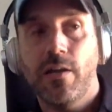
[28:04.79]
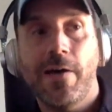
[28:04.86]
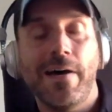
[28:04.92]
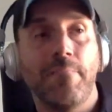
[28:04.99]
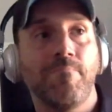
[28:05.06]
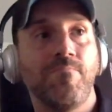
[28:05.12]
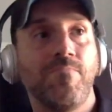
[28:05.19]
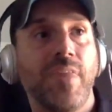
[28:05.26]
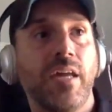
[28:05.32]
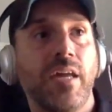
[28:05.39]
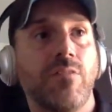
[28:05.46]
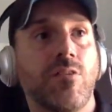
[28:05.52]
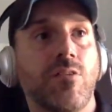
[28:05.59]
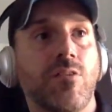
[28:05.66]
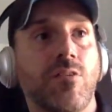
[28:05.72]
Um,
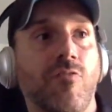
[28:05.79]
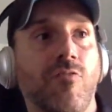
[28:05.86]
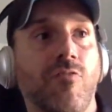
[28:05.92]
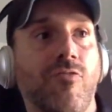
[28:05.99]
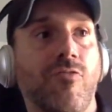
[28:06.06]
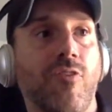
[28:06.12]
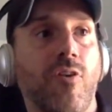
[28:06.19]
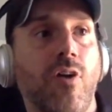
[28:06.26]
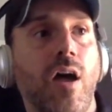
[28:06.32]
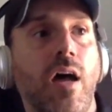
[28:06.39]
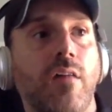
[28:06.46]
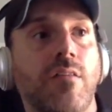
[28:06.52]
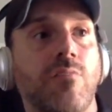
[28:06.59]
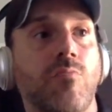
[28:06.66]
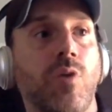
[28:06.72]
and so for
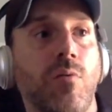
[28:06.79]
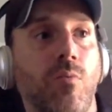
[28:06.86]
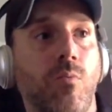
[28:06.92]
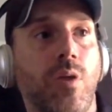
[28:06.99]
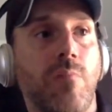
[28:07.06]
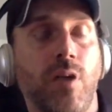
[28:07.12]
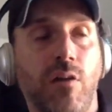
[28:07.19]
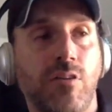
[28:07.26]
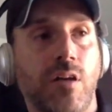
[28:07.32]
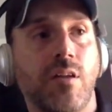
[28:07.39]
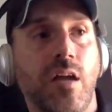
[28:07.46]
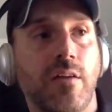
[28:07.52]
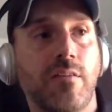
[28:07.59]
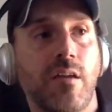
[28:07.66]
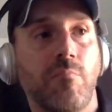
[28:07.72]
us, we we put
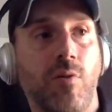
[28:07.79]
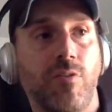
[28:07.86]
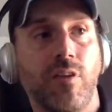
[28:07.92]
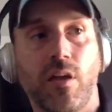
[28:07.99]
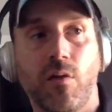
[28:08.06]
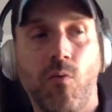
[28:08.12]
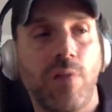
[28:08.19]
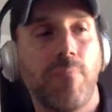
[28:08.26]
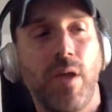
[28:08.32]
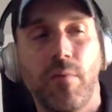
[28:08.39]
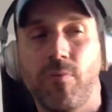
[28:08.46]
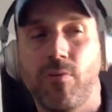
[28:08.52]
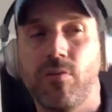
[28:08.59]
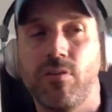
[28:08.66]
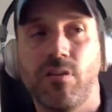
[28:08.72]
out tons of content, both in
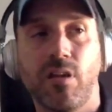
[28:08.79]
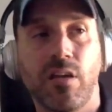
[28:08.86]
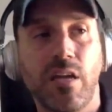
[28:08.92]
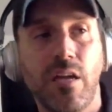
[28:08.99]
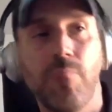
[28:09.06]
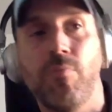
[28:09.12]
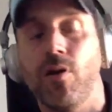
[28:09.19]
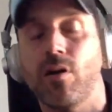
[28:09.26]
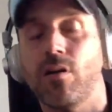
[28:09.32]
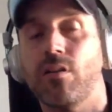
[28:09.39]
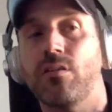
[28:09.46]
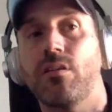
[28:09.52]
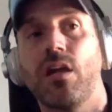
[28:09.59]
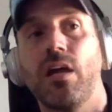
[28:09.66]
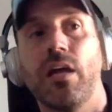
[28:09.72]
like white papers and
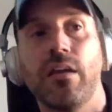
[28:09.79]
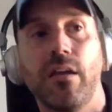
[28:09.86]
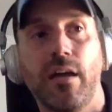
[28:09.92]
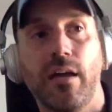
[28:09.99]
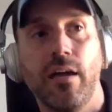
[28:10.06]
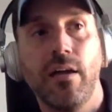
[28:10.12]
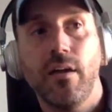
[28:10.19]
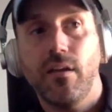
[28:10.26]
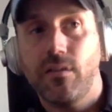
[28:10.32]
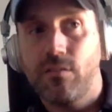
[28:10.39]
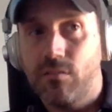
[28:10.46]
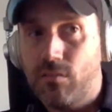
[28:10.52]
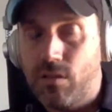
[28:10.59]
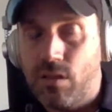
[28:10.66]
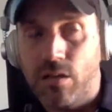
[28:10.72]
ebooks and uh,
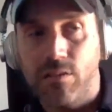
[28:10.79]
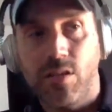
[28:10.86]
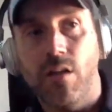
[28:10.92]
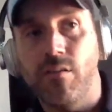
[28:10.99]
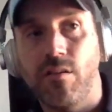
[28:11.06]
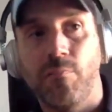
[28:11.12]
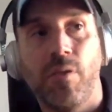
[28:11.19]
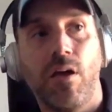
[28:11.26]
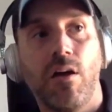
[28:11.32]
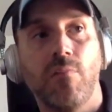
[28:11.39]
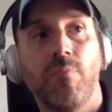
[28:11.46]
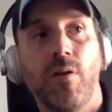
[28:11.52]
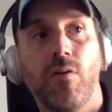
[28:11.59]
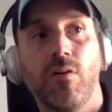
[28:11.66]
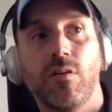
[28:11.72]
uh, tons
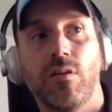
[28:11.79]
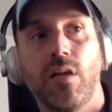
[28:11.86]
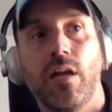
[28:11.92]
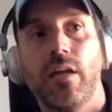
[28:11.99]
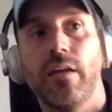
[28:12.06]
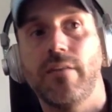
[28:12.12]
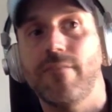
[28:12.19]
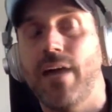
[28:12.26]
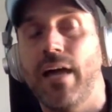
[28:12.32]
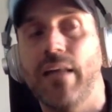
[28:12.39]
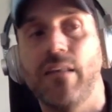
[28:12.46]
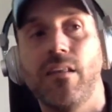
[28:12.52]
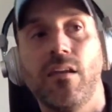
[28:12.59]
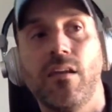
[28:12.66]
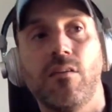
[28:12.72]
of blog posts.
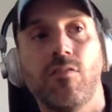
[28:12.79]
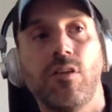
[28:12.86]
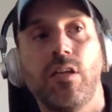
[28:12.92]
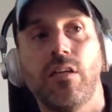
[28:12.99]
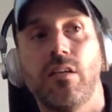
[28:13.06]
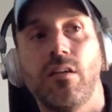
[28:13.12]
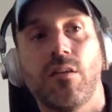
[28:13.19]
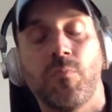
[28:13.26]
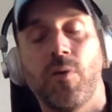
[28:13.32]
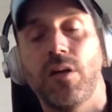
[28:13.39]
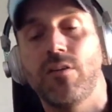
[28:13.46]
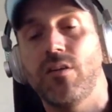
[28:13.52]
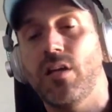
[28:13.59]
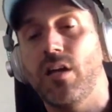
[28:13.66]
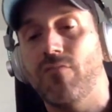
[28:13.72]
And I literally
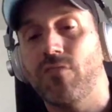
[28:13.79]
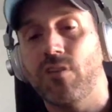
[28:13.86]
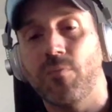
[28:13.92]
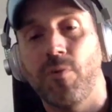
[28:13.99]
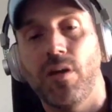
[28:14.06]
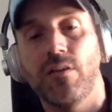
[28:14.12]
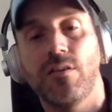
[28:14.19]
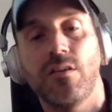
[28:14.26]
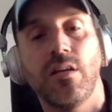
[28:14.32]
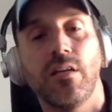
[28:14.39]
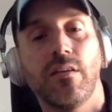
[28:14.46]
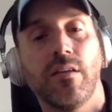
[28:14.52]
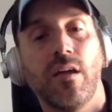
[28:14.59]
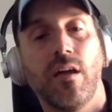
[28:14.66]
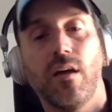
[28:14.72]
did spreadsheet after
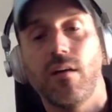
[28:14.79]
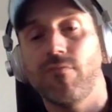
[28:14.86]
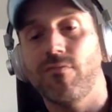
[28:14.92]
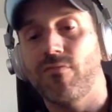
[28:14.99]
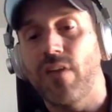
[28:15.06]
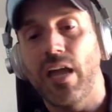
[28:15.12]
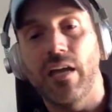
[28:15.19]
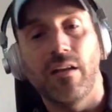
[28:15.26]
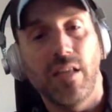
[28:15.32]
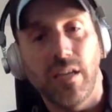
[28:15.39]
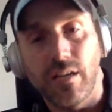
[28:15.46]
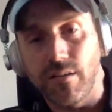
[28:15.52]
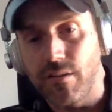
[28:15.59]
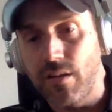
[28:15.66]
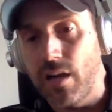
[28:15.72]
spreadsheet of
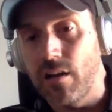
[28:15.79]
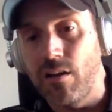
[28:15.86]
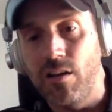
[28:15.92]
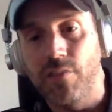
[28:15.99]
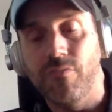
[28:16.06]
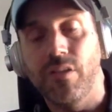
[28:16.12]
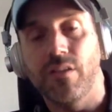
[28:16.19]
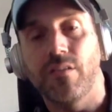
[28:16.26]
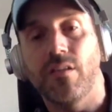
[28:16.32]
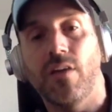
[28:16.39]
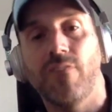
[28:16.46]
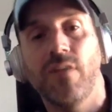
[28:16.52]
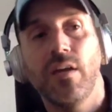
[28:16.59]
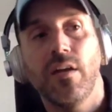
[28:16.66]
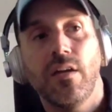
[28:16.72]
analytics on all of this
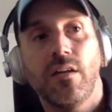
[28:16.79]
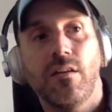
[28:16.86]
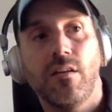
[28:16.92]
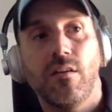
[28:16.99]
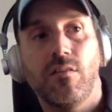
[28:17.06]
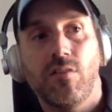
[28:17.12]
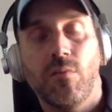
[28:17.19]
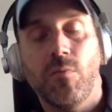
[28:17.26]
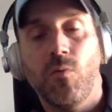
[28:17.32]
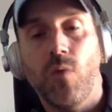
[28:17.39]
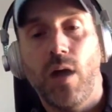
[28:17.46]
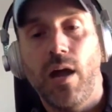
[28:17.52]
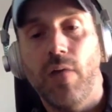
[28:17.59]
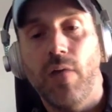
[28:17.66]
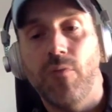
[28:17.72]
stuff to
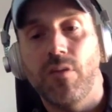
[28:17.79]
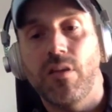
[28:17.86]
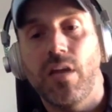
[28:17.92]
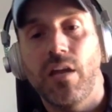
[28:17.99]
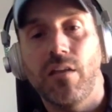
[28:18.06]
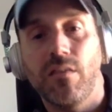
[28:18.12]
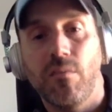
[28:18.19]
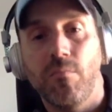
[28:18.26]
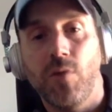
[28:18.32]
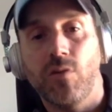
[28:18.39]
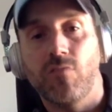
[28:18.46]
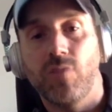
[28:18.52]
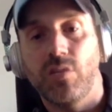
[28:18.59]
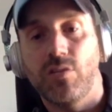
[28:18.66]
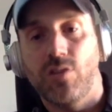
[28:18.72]
determine where I was getting the
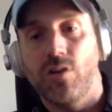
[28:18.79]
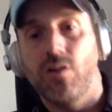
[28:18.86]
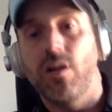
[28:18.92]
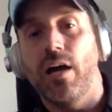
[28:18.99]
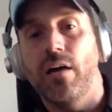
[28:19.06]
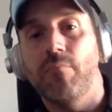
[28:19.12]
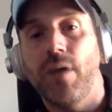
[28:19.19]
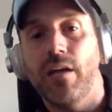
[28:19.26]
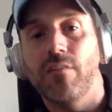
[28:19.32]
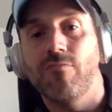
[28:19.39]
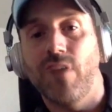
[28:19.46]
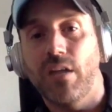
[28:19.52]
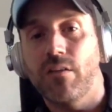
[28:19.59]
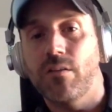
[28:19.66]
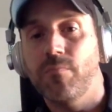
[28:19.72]
most return on my
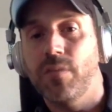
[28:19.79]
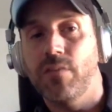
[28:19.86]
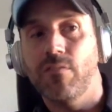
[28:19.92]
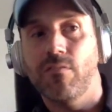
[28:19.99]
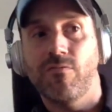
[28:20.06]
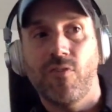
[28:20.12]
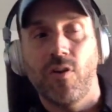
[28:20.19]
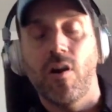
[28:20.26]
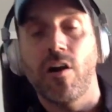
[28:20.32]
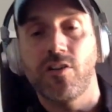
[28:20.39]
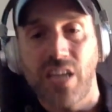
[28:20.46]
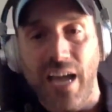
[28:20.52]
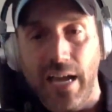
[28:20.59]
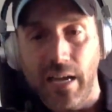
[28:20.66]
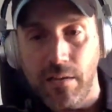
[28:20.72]
investment for our
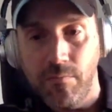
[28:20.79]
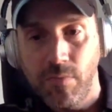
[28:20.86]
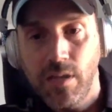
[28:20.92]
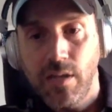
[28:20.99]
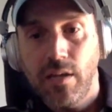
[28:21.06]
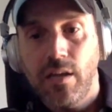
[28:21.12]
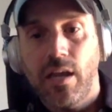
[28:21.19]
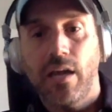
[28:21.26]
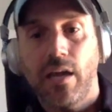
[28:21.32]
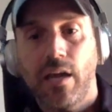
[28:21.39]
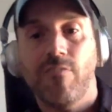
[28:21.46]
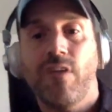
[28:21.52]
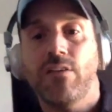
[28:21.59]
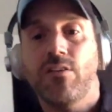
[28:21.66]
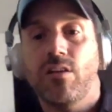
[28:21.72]
time. And
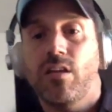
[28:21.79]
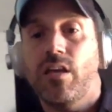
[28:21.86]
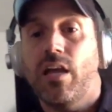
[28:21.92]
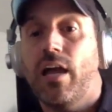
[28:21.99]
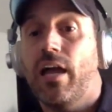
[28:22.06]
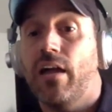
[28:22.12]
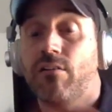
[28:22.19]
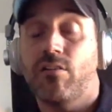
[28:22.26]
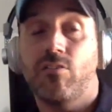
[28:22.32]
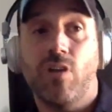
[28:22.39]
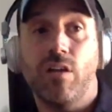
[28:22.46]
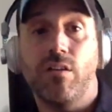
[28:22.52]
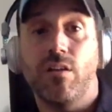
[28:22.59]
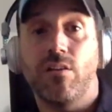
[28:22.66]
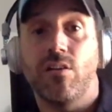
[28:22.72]
eventually, I actually
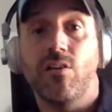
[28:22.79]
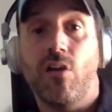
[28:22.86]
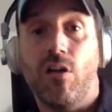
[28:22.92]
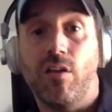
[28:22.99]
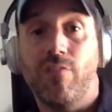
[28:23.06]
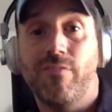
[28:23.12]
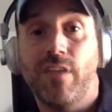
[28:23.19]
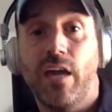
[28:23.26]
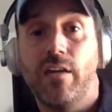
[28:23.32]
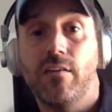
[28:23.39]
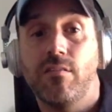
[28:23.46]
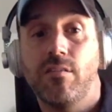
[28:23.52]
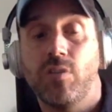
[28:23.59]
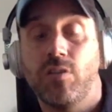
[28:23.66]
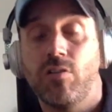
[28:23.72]
transitioned all of that
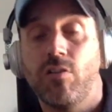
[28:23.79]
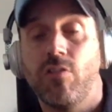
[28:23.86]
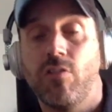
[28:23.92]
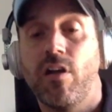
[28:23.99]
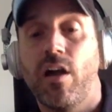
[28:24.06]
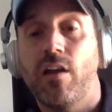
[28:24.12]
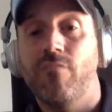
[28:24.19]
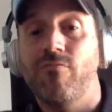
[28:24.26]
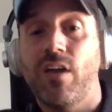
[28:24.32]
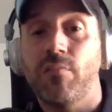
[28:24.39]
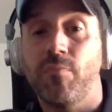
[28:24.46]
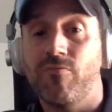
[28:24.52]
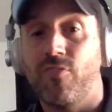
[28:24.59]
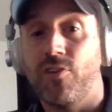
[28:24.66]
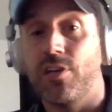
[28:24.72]
into return on
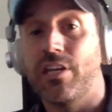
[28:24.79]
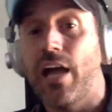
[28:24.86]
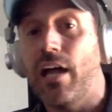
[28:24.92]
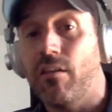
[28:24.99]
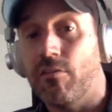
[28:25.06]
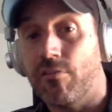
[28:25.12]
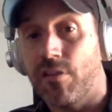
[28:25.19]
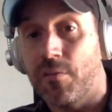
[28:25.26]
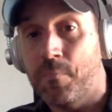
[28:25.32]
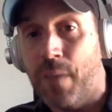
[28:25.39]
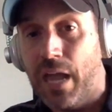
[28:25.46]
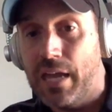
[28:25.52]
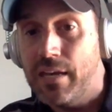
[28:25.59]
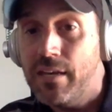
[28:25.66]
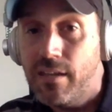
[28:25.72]
investment for dollar
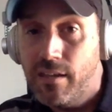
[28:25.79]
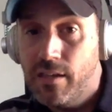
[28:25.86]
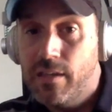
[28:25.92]
spend.